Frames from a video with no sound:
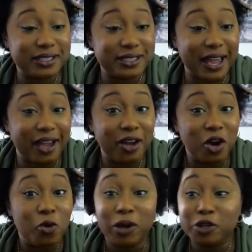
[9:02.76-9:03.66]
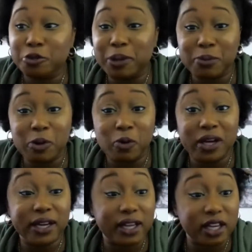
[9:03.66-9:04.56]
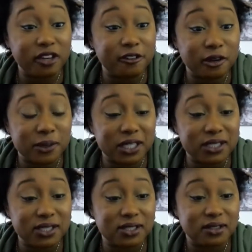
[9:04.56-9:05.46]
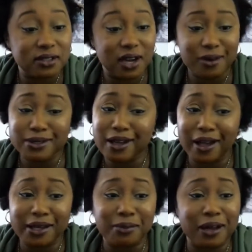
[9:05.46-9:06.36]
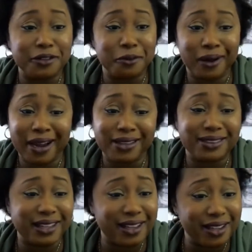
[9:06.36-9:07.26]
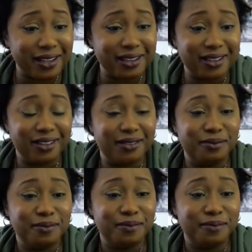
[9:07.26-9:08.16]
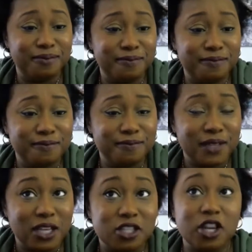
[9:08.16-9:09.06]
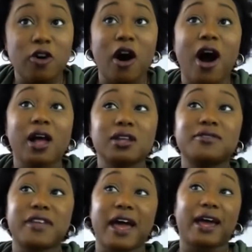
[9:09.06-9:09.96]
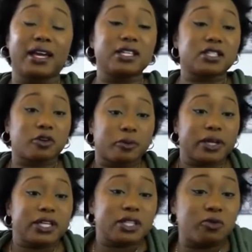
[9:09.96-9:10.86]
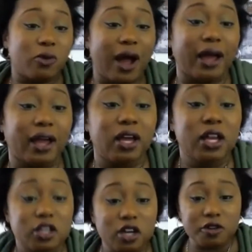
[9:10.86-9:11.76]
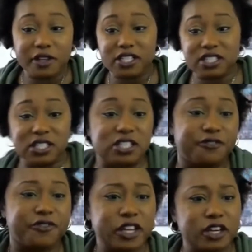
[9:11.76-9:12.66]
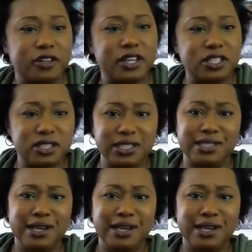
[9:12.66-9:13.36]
is that? What do people want to hear from us? Are we talking about the right thing? So all of that is a reason why, you know, there's this fear, there's this